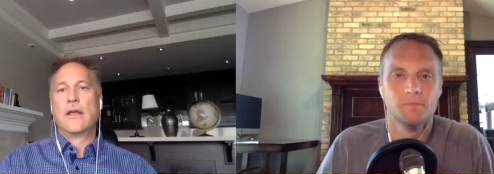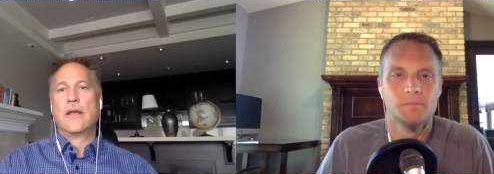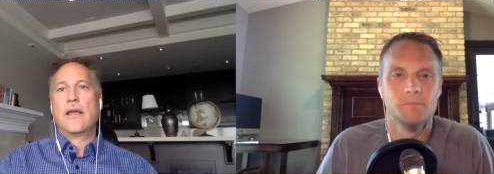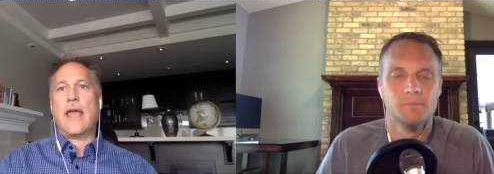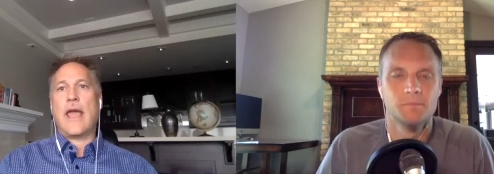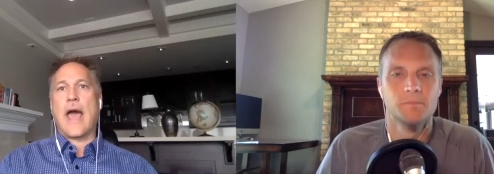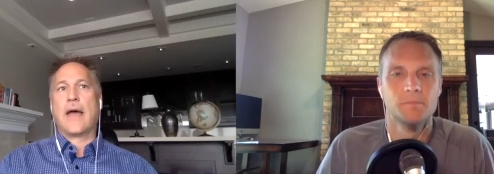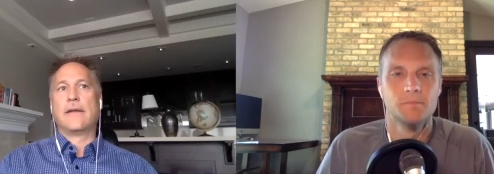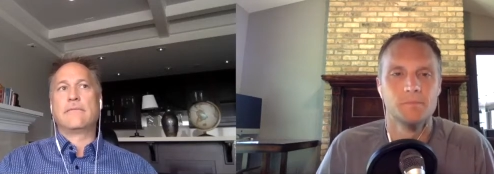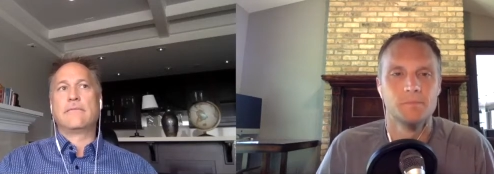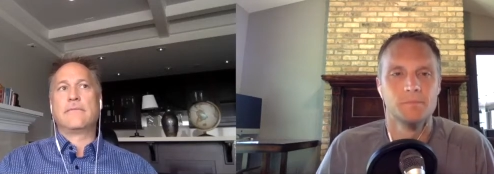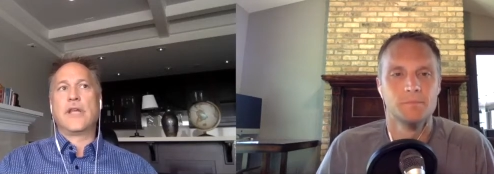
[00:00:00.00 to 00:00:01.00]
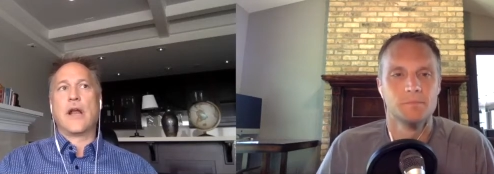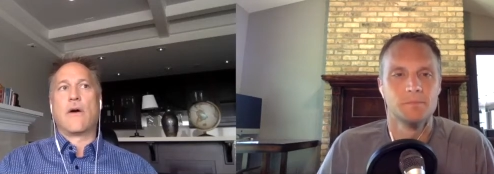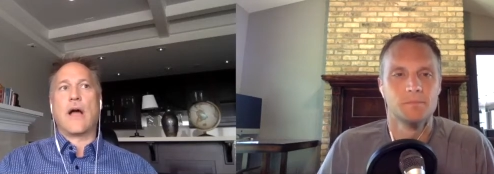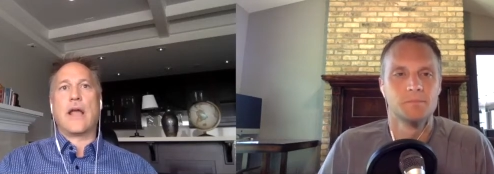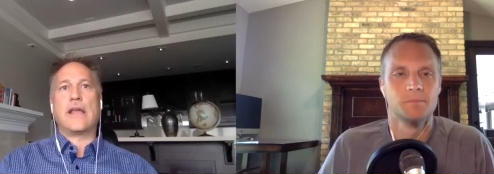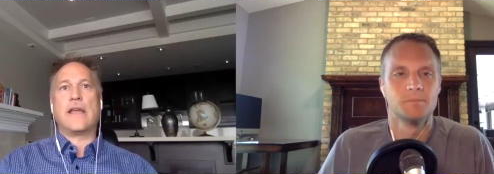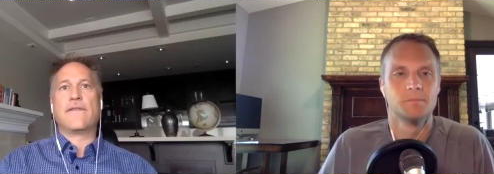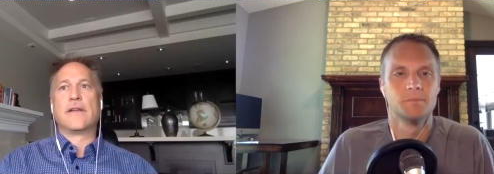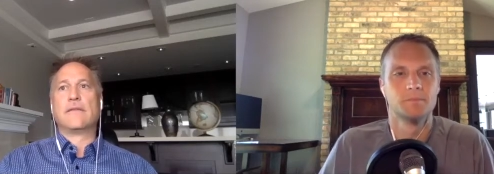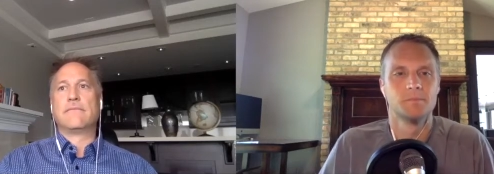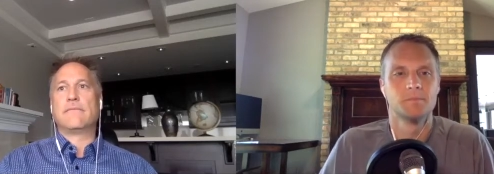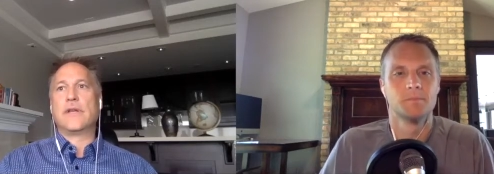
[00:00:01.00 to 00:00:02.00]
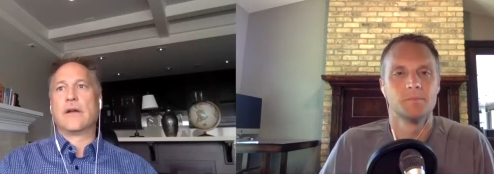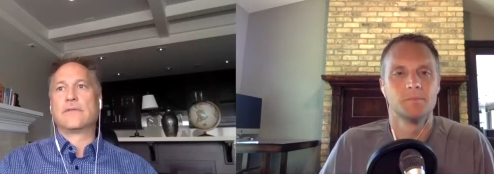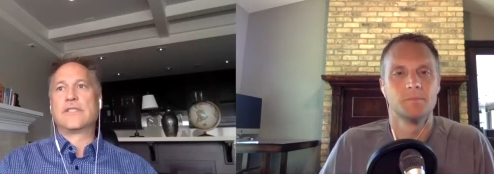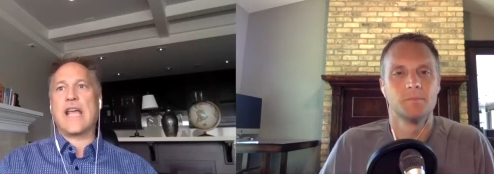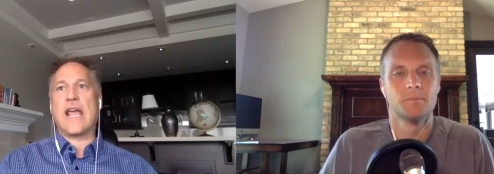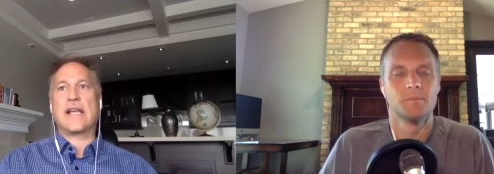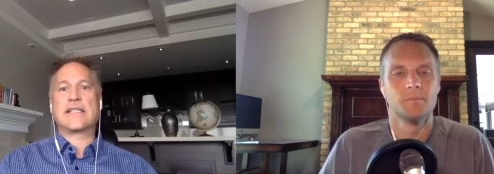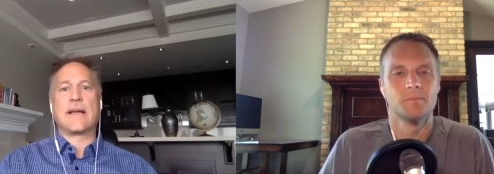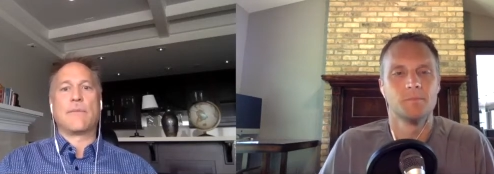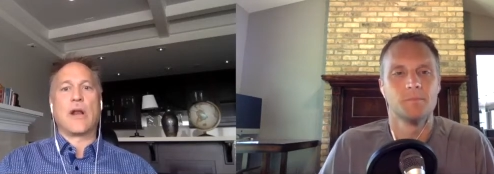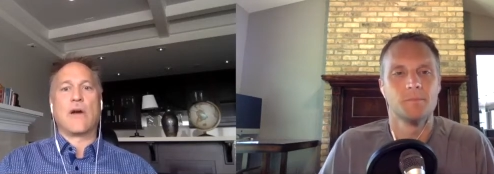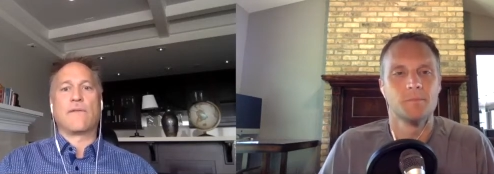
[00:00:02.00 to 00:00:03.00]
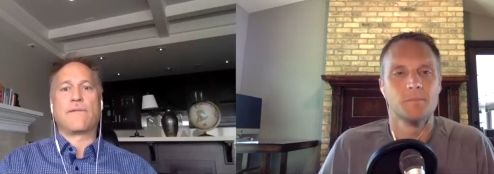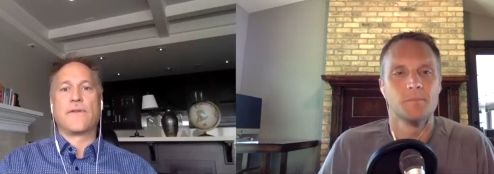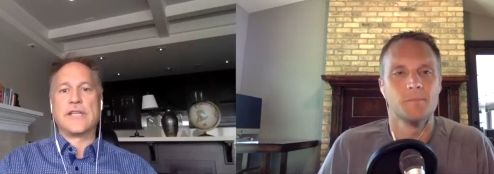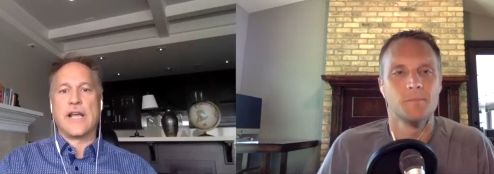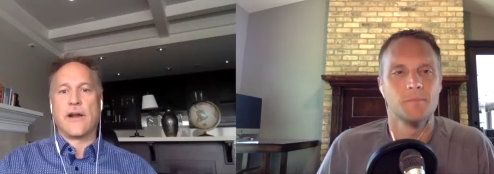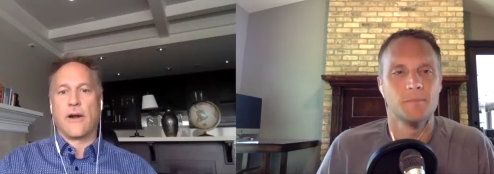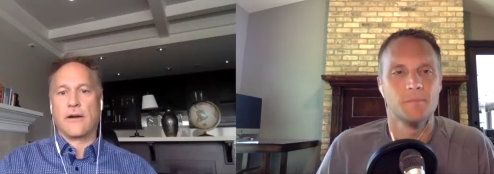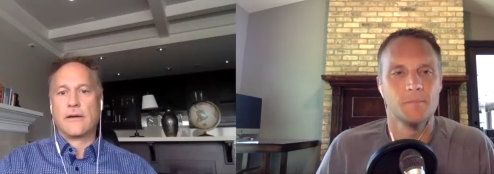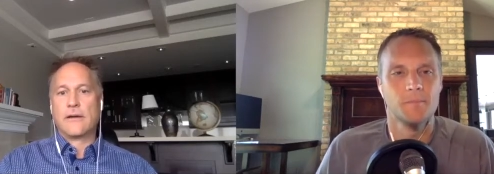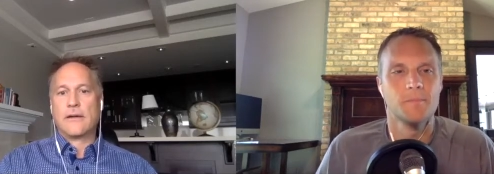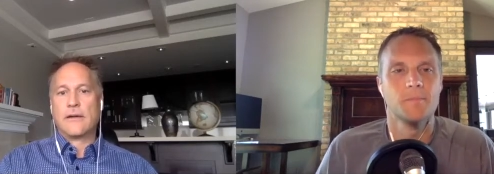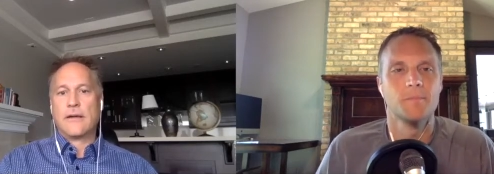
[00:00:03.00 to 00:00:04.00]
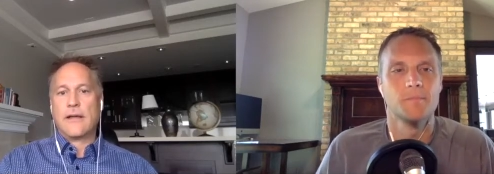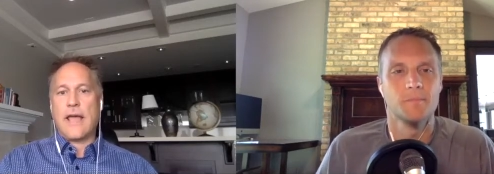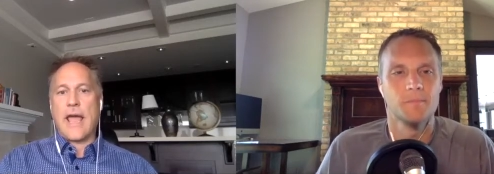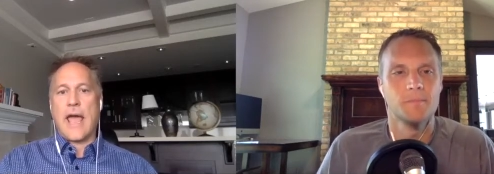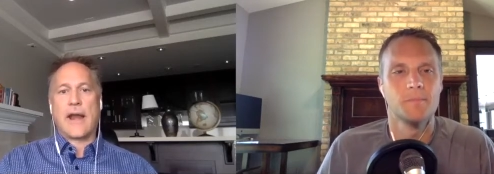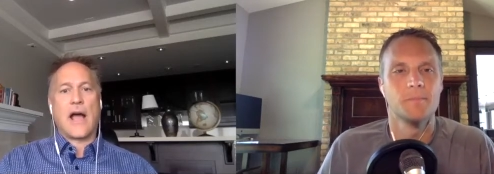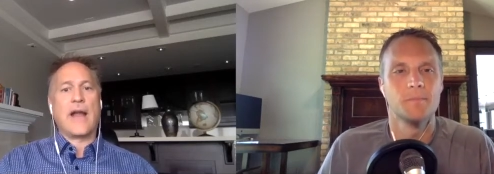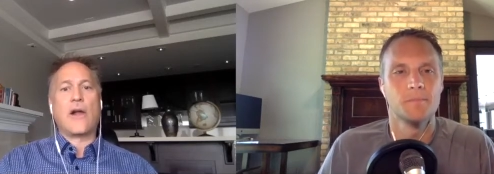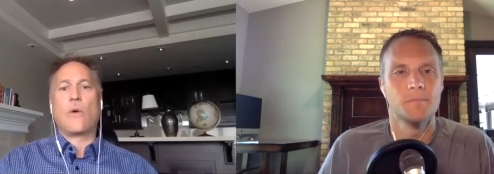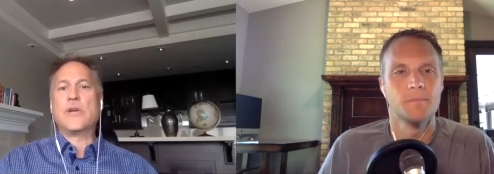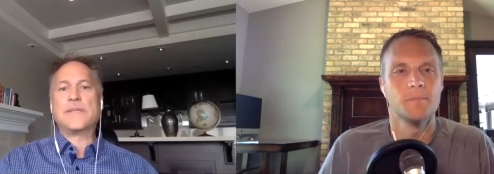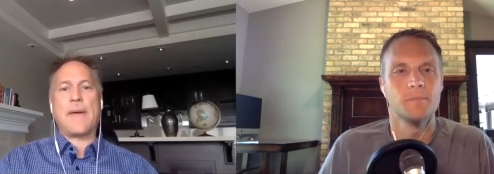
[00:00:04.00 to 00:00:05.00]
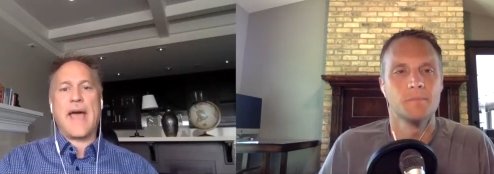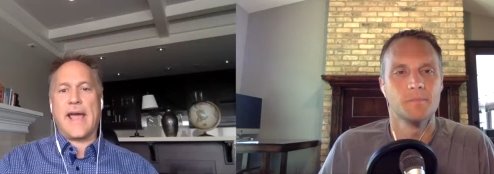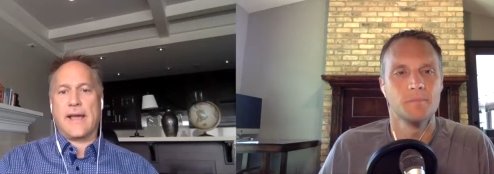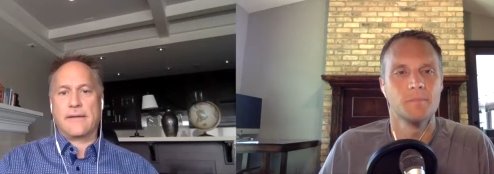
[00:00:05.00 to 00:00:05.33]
Speaker 1: And, you know, I'd even, you know, take someone out for dinner and I'd always pay.